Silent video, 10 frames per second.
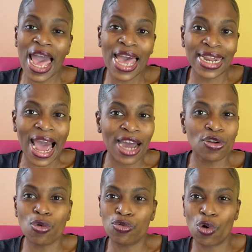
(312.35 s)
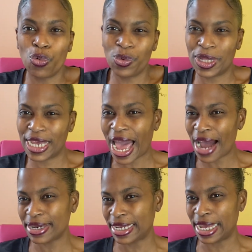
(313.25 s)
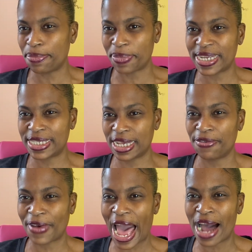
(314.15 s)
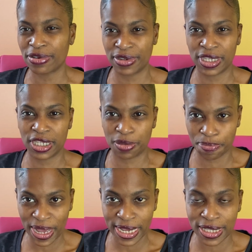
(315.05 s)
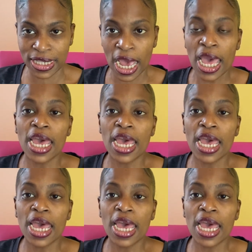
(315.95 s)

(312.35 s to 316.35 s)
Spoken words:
and I don't know really how to get myself out of this space.